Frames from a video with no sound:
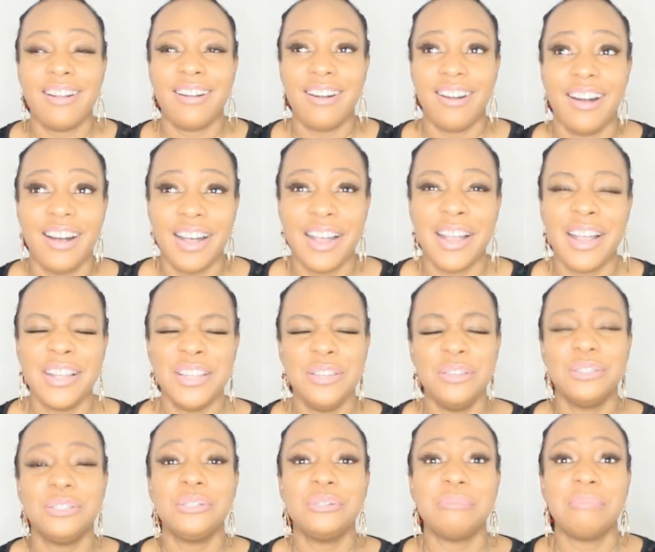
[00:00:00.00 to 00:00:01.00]
God,
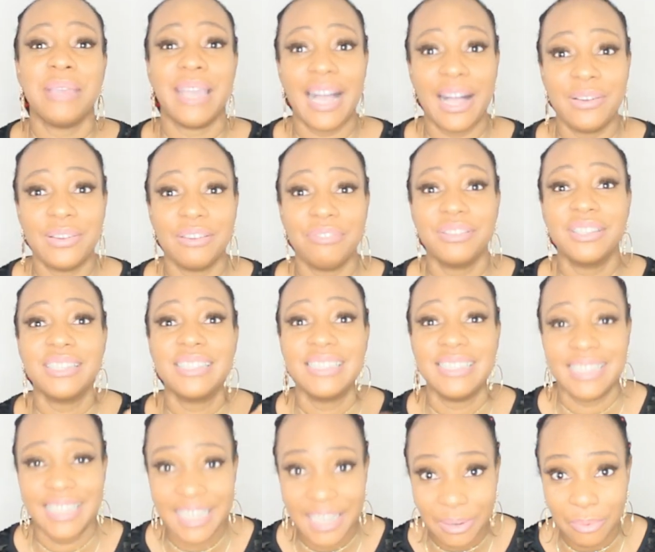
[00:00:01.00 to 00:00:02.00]
you took me out of the
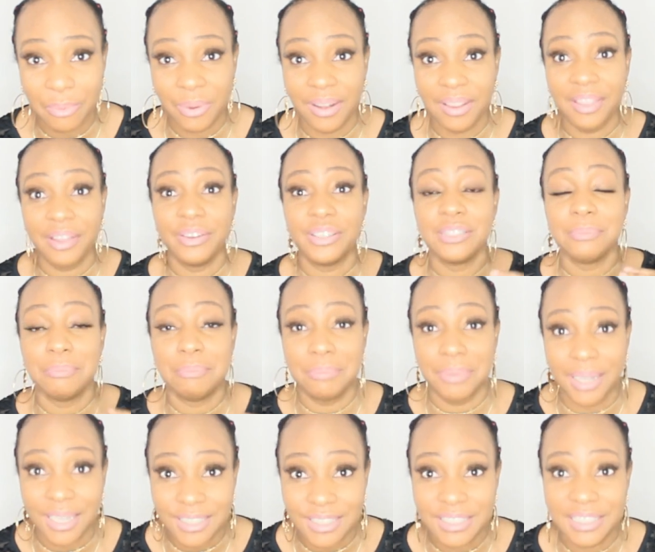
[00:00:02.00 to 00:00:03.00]
city where there is
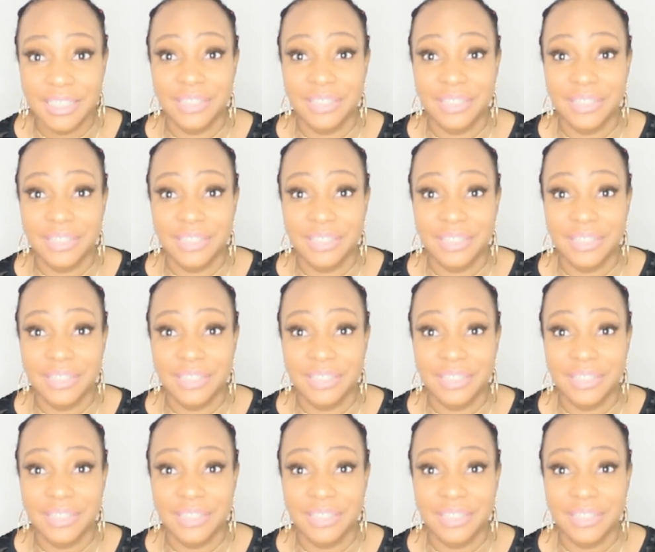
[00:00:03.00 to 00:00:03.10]
bus,